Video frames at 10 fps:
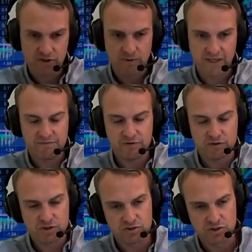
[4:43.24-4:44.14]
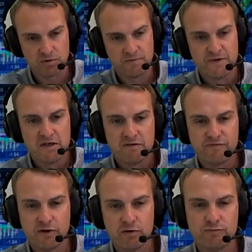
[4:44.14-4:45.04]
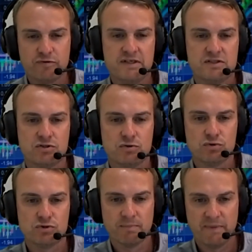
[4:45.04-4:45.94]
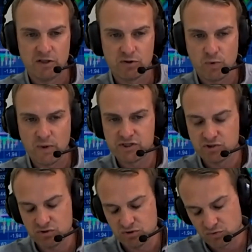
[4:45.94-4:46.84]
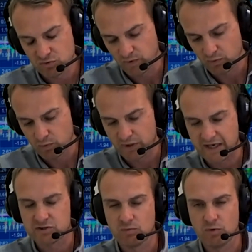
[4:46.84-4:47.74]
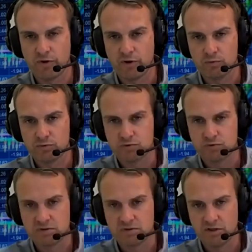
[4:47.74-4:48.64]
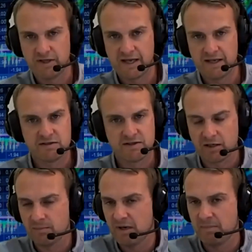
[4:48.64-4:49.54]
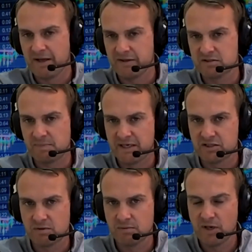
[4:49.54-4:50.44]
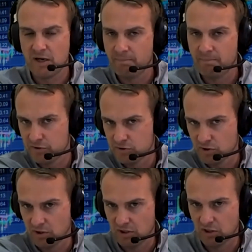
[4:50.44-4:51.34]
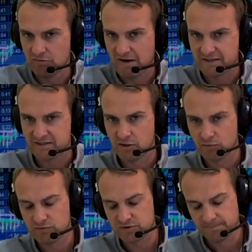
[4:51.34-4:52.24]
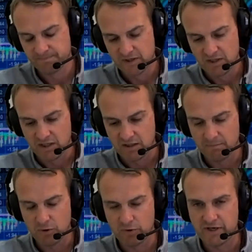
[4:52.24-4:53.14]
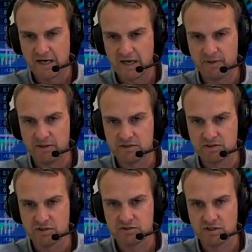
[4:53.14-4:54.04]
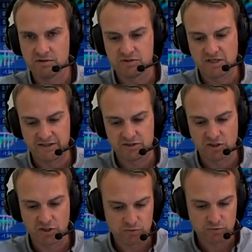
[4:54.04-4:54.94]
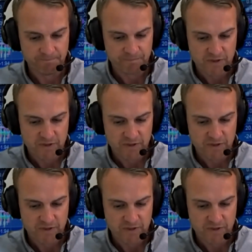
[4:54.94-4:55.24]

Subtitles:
Q&A function. So feel free to submit your questions. We will get to all those at the end. That can be about the Spanish compliant bond or ourselves. I'm more than happy to answer those.